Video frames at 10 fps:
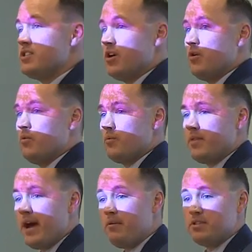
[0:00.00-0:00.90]
So
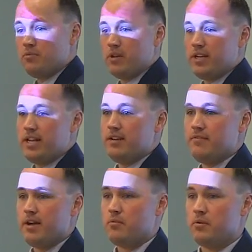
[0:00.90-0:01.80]
that was a really neat
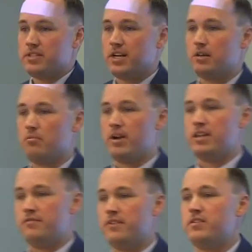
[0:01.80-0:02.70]
event where we
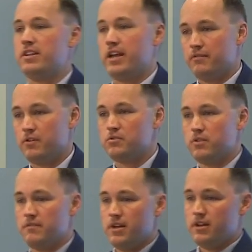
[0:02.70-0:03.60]
celebrated the 50th
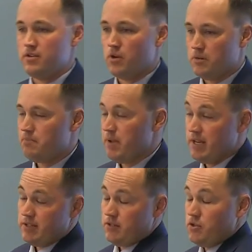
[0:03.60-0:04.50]
anniversary of the
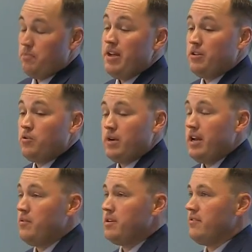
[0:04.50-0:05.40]
Topeka
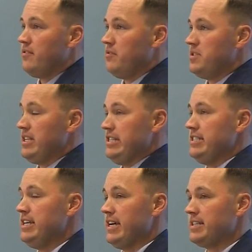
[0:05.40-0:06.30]
tornado from
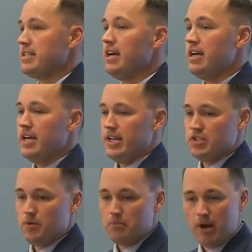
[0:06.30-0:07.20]
66. And
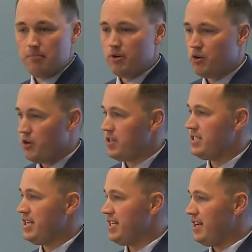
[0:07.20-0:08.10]
so we brought Bill Curtis
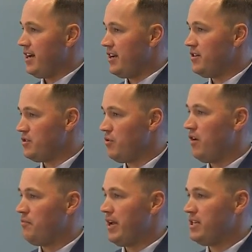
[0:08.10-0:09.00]
in, did a
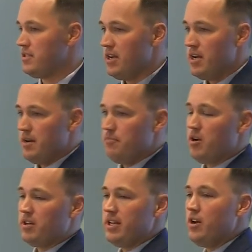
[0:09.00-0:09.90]
112-page
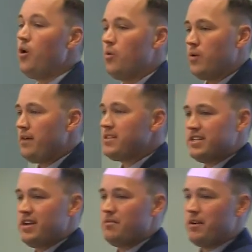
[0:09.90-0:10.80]
booklet. Oh, I was going
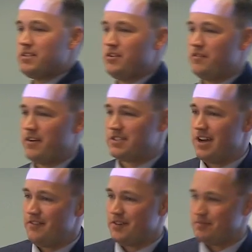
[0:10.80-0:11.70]
to tell you what I was going to do if I was
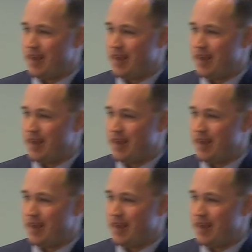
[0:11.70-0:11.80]
governor.